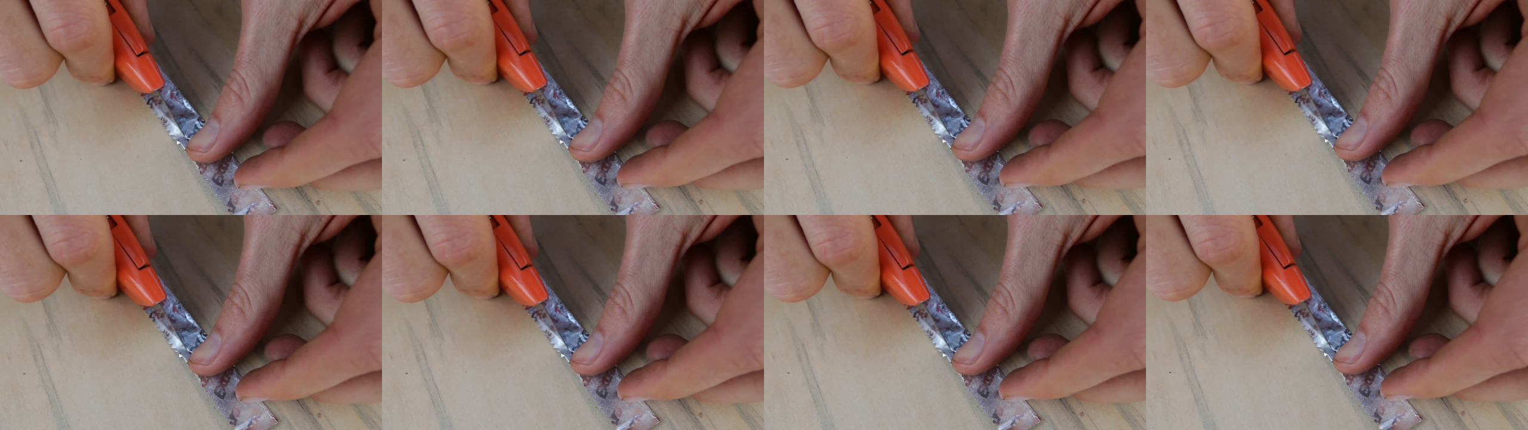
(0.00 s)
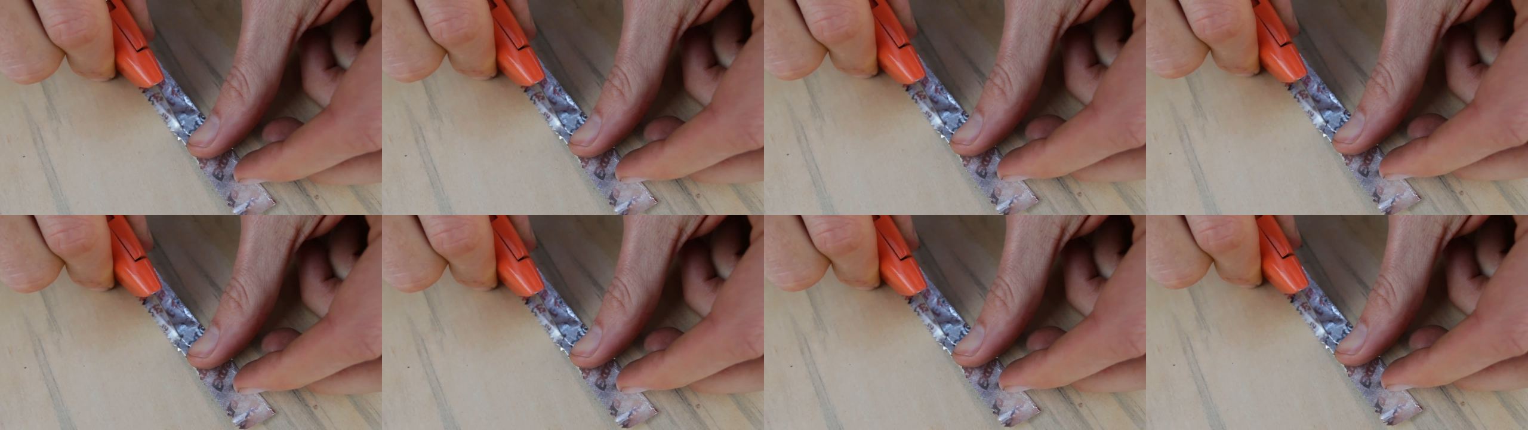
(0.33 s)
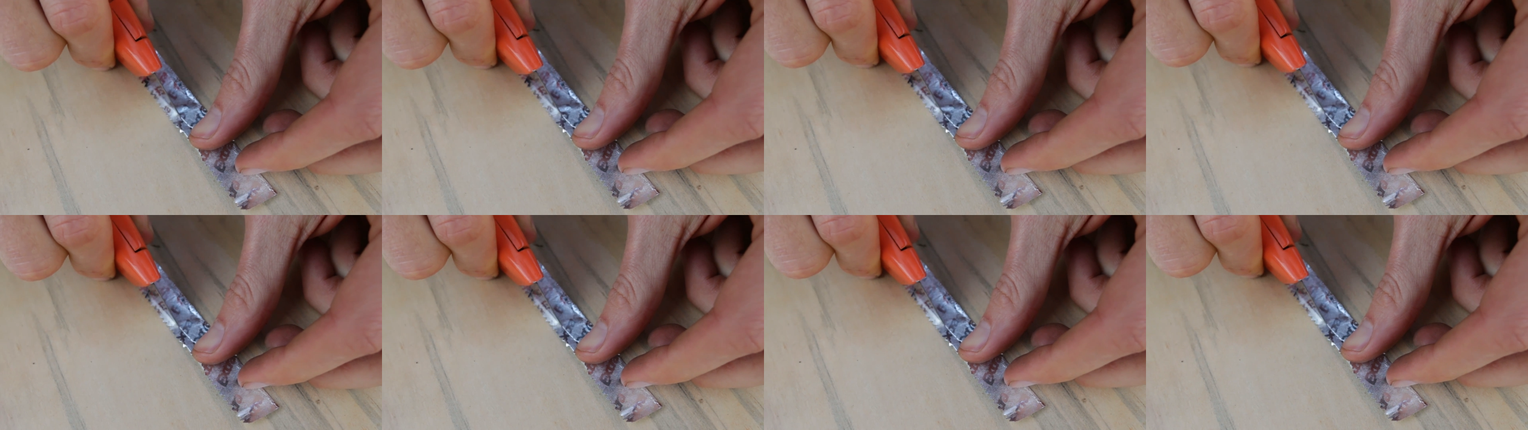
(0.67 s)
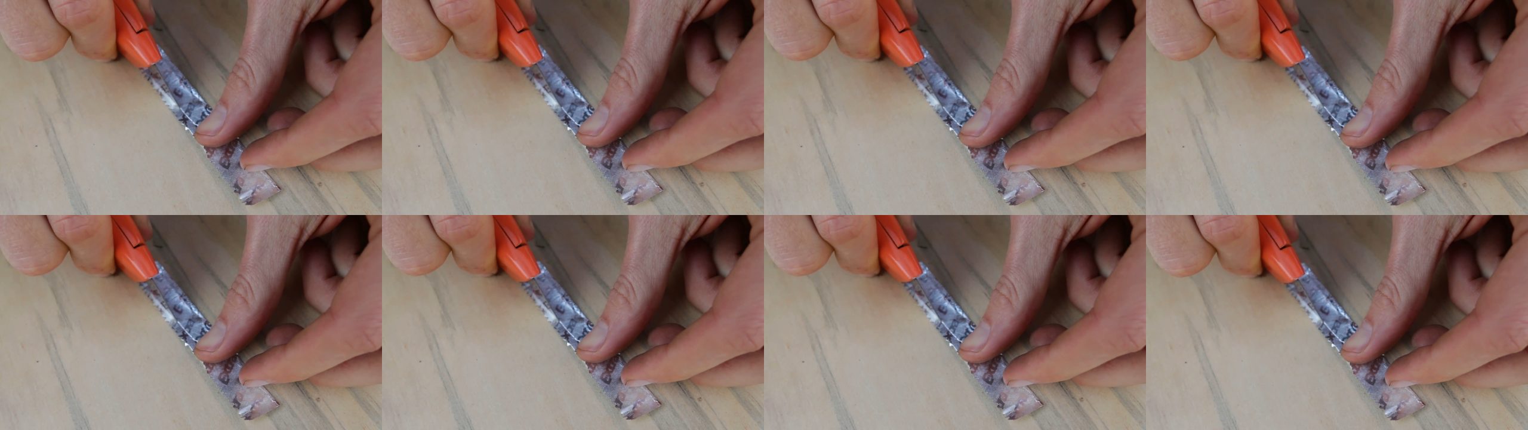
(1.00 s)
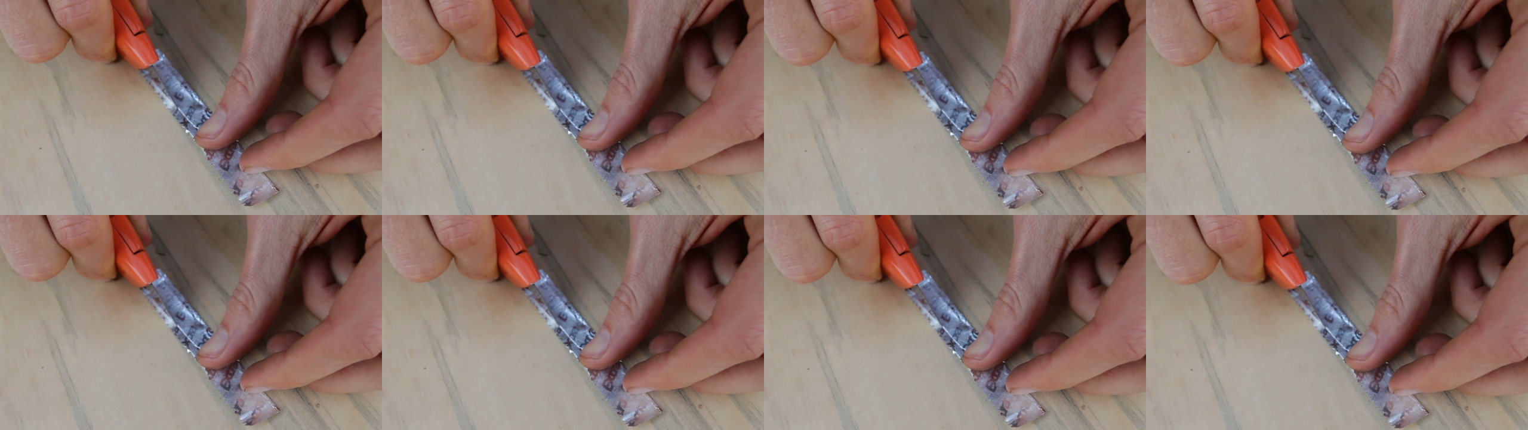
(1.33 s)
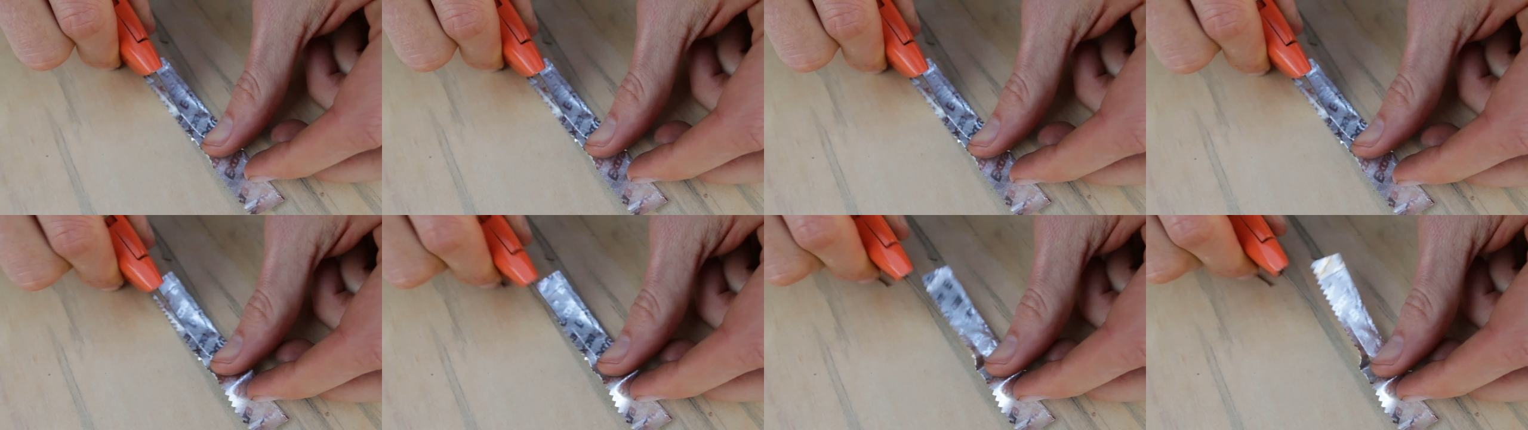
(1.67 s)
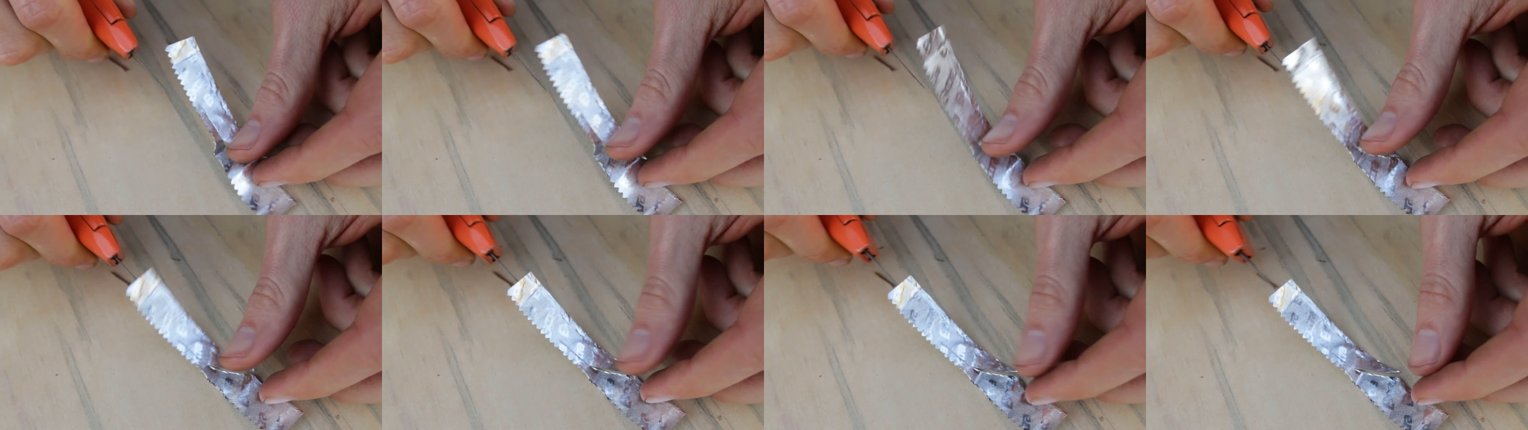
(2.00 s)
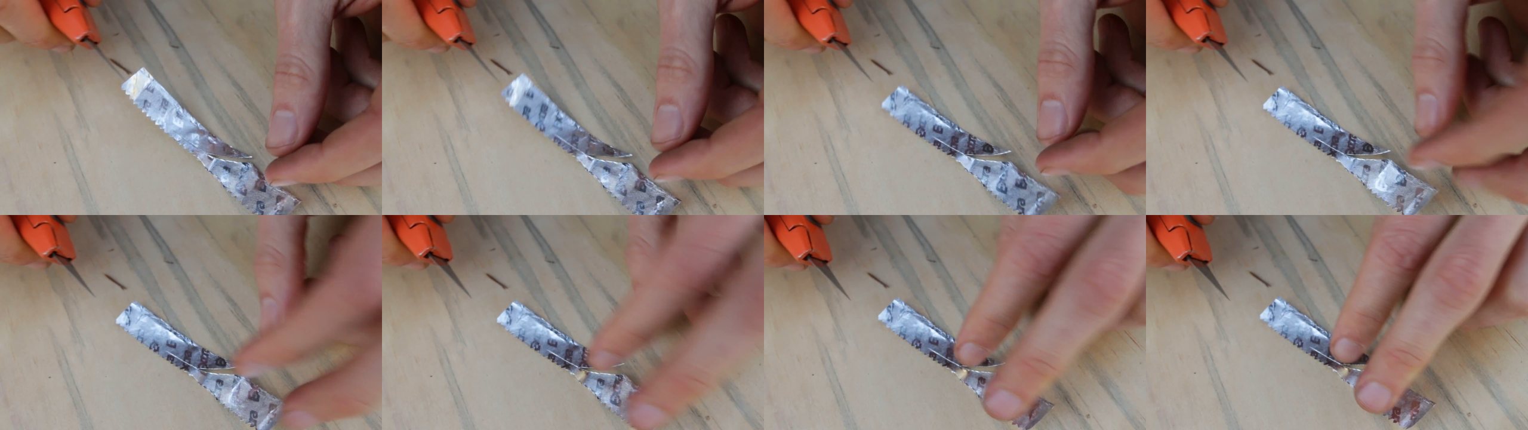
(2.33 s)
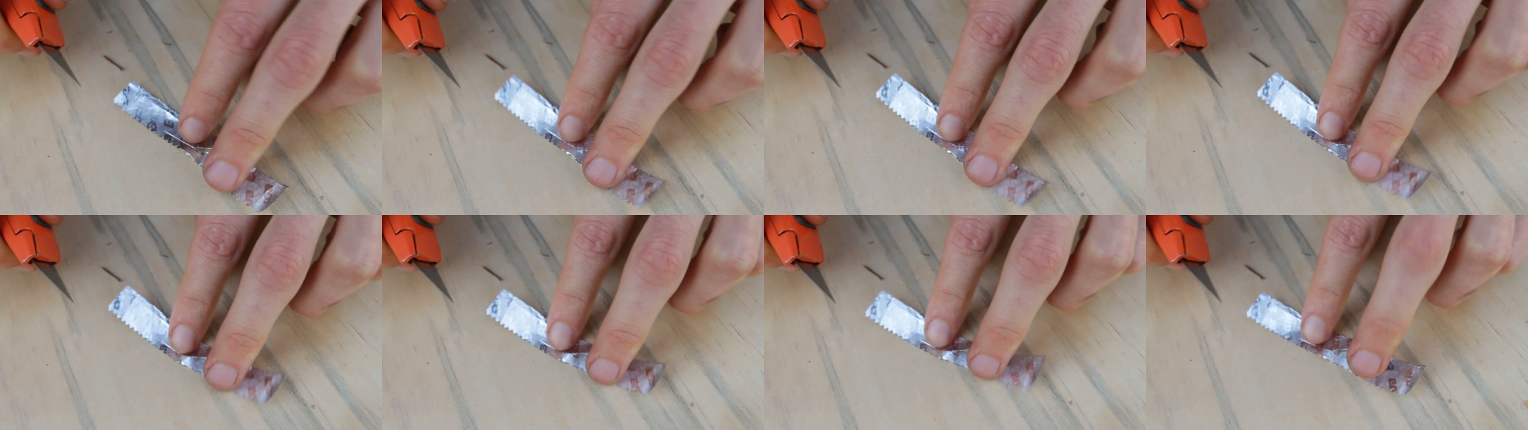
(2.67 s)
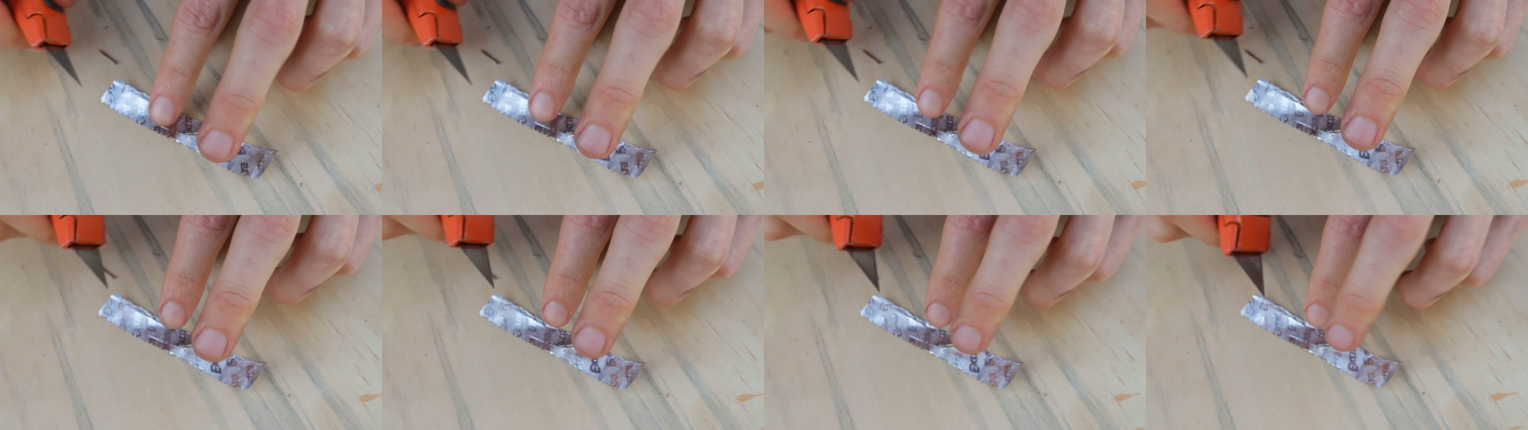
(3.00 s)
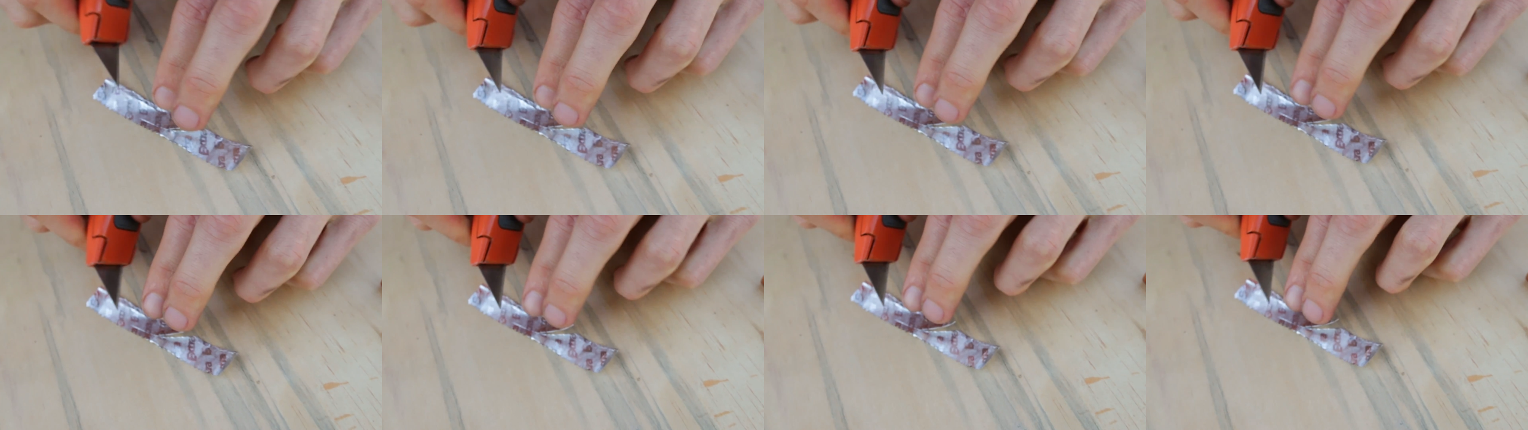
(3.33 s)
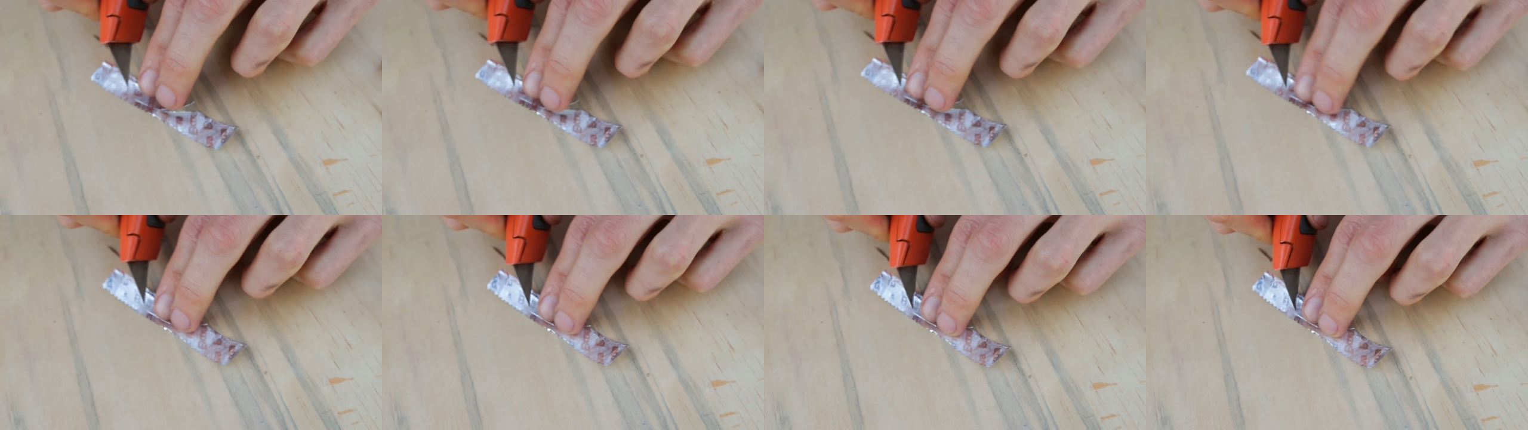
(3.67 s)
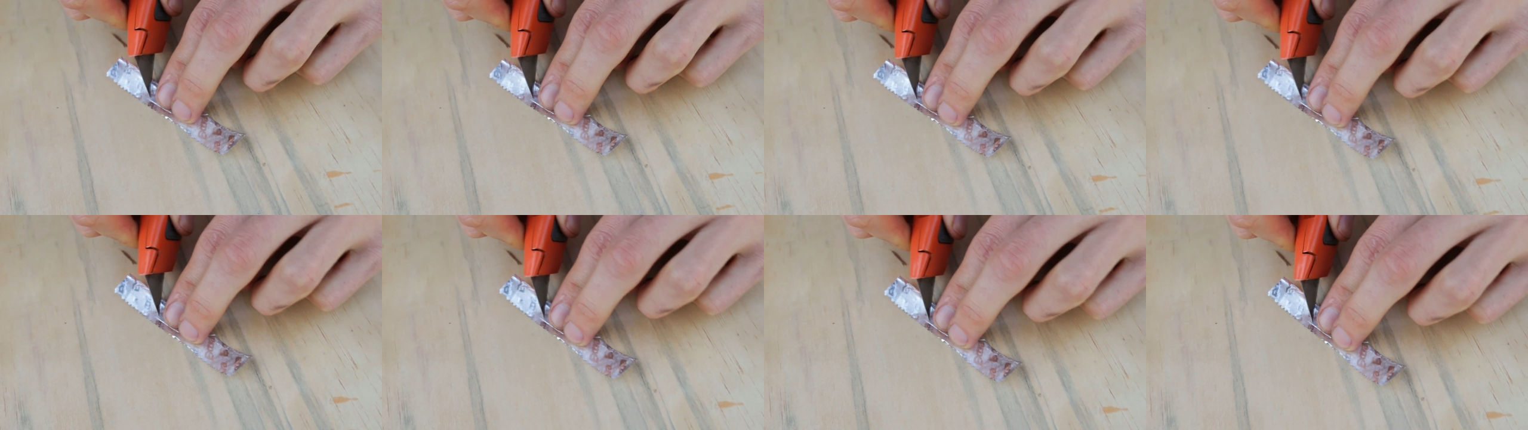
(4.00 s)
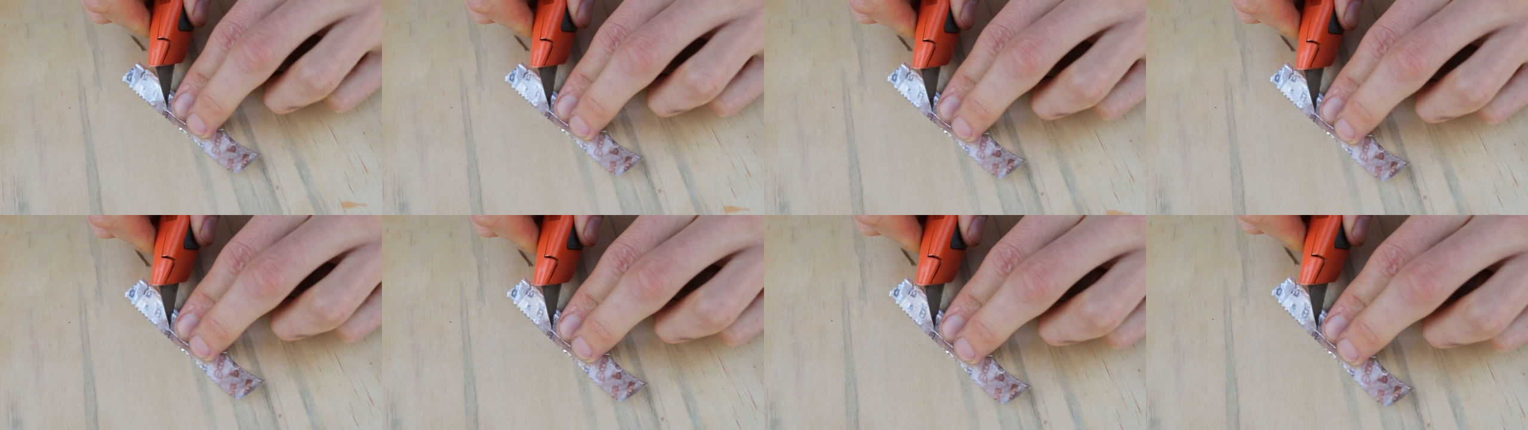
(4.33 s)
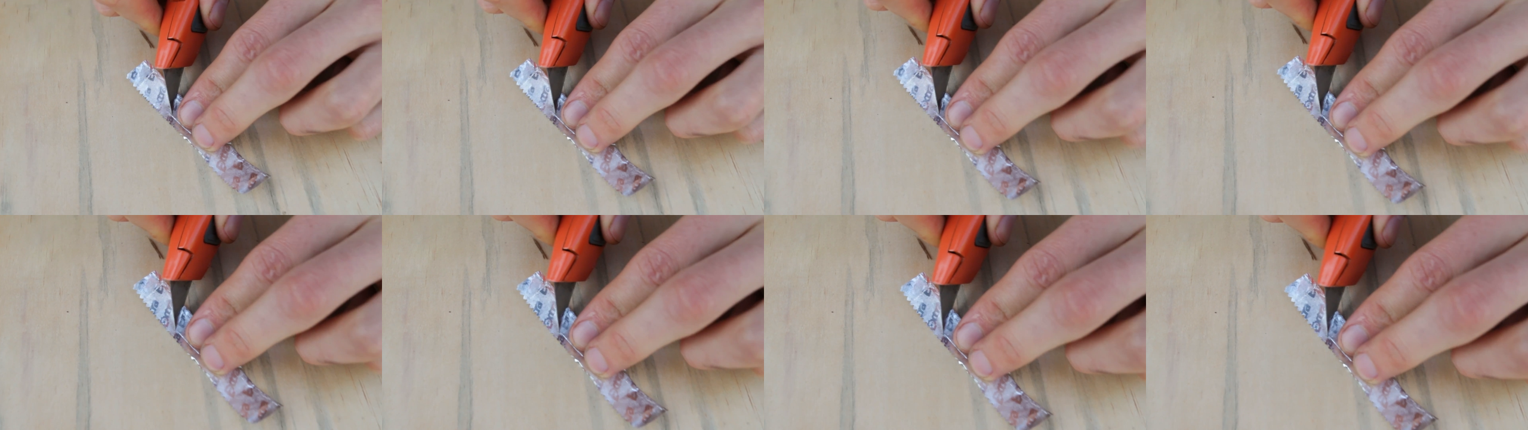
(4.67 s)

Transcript: Nobody's mouth can be seen.